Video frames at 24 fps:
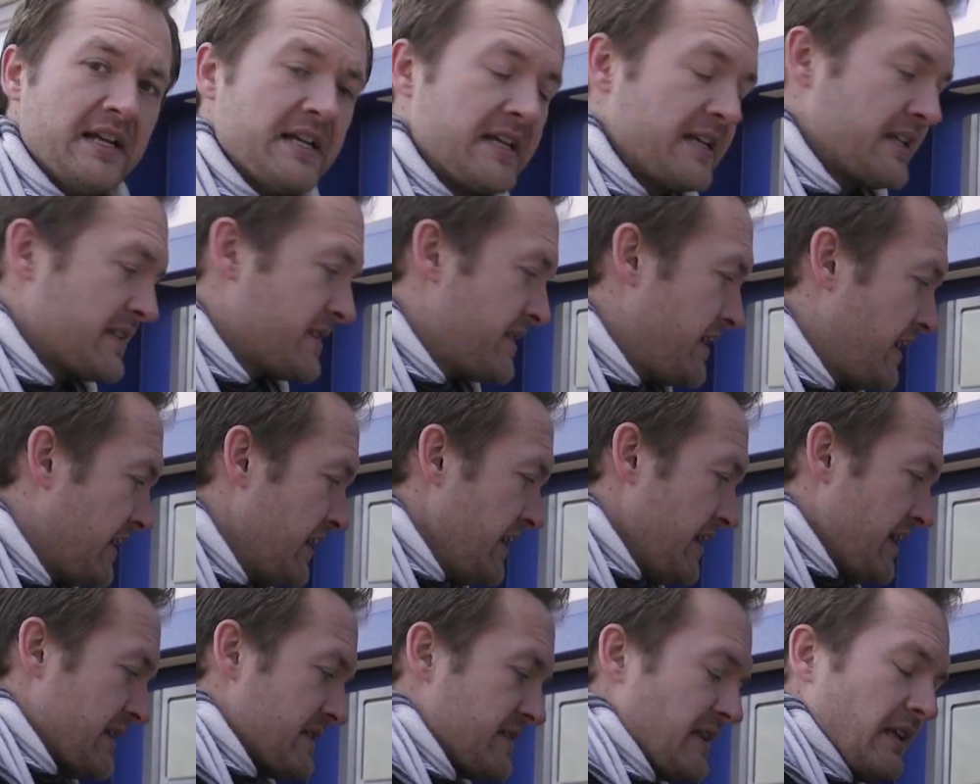is that
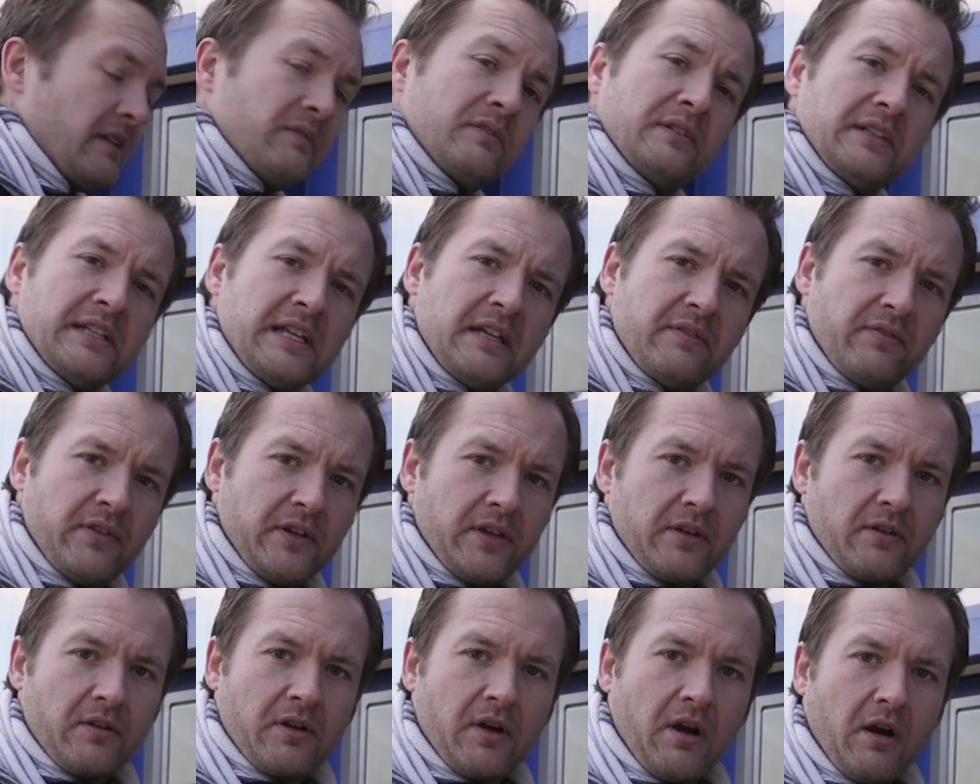instead of
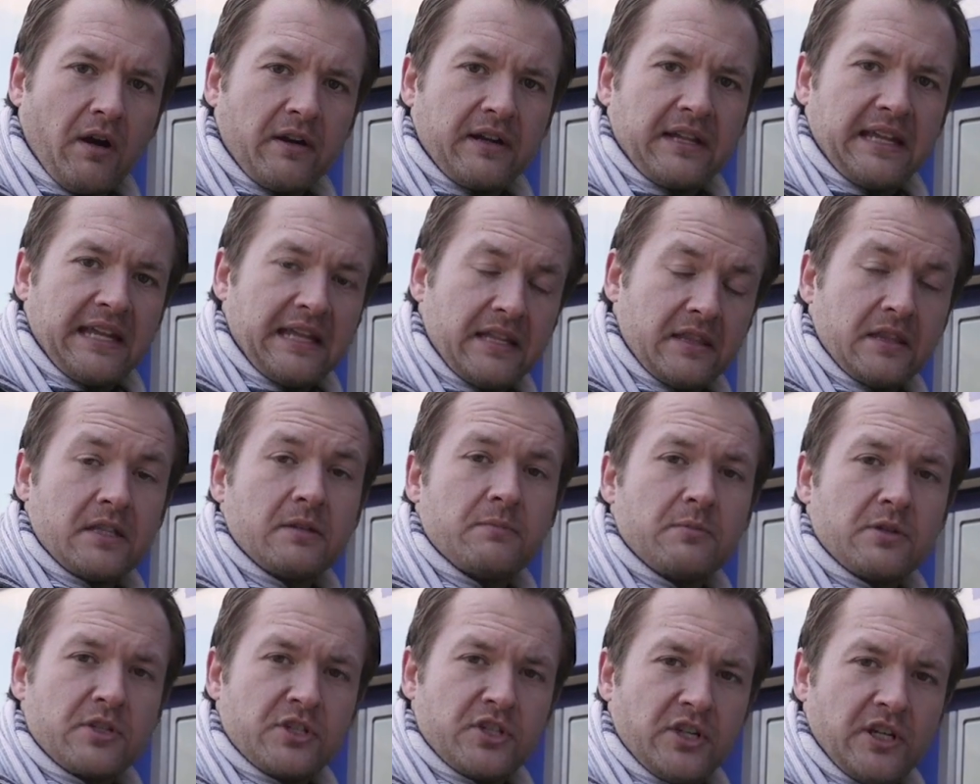leaving your card in the
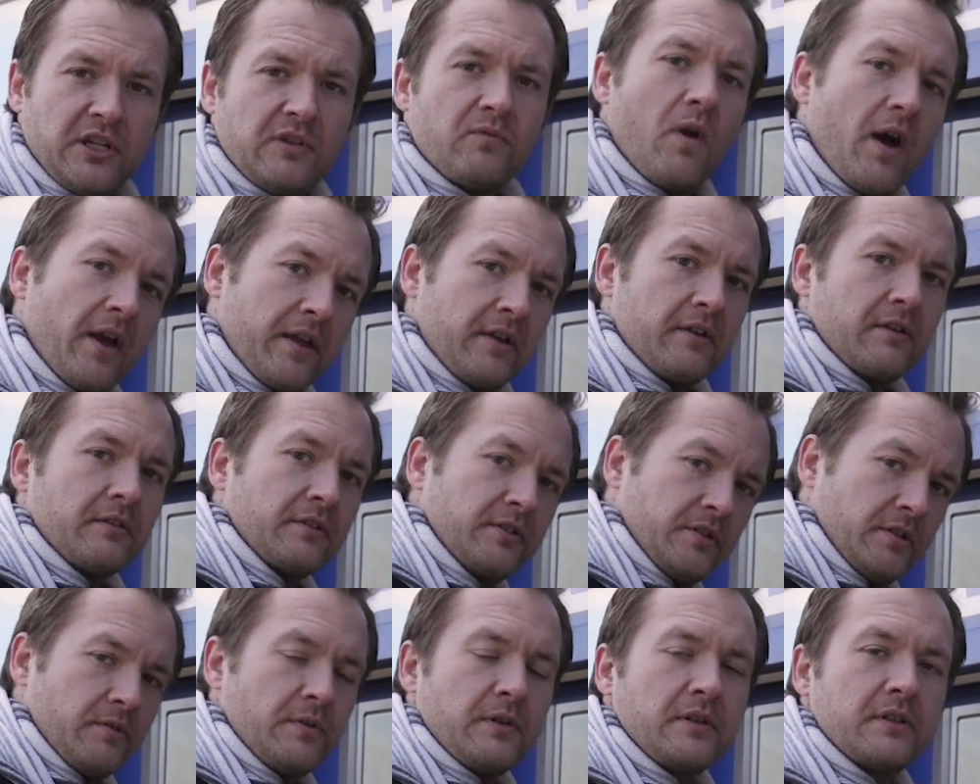machine while you're
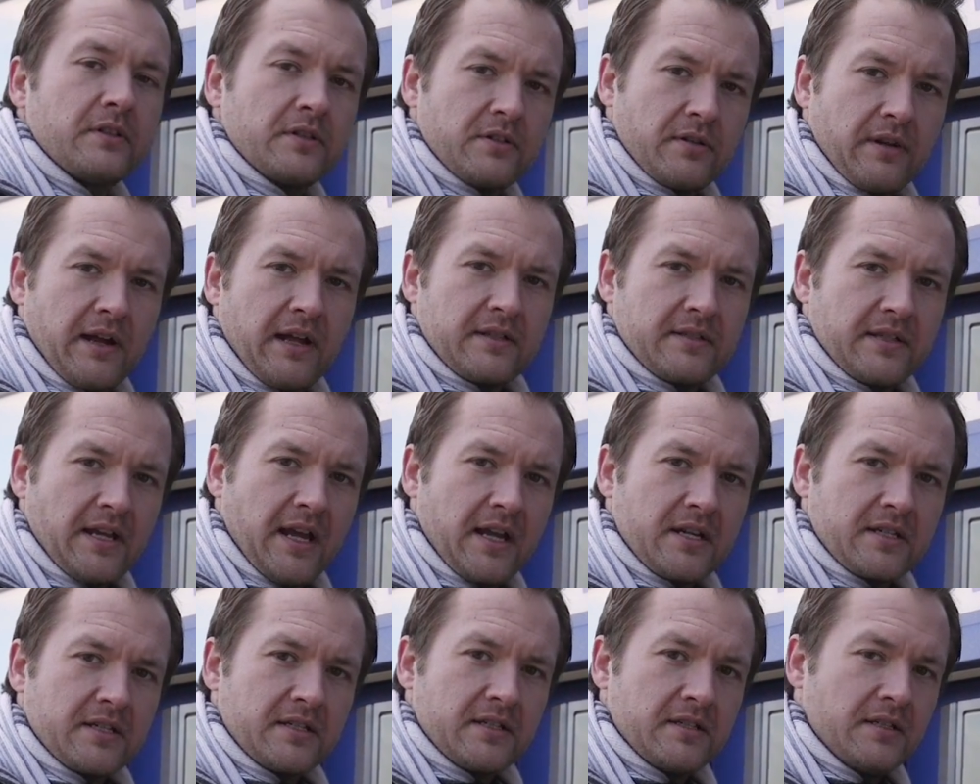doing the
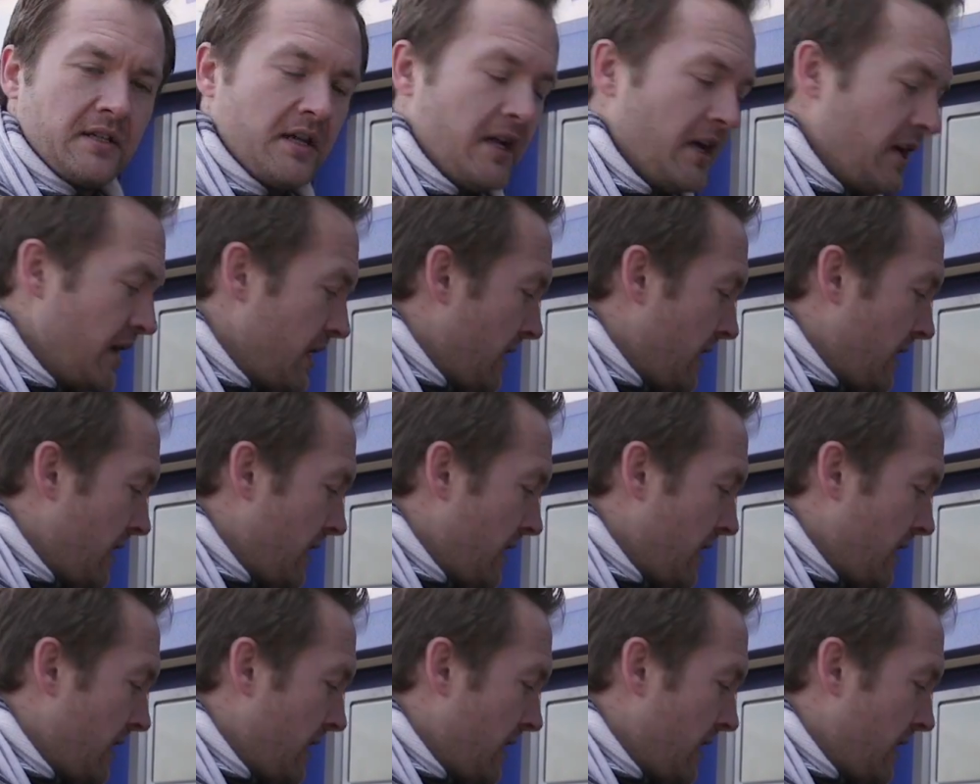transaction,